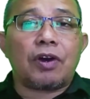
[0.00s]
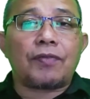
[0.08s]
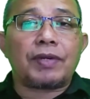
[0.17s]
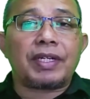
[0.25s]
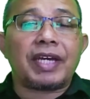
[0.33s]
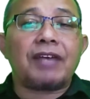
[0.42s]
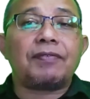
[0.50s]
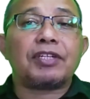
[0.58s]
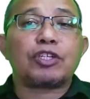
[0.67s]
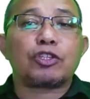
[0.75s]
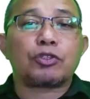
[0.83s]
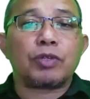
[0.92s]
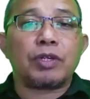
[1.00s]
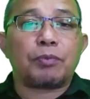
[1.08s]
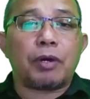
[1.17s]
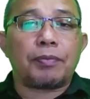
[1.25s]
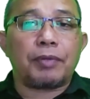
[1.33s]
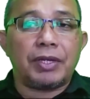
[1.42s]
of a diverse student
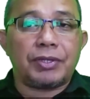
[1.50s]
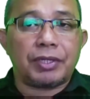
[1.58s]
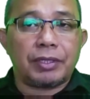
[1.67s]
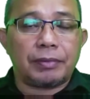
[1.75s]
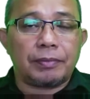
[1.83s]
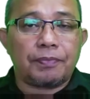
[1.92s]
population.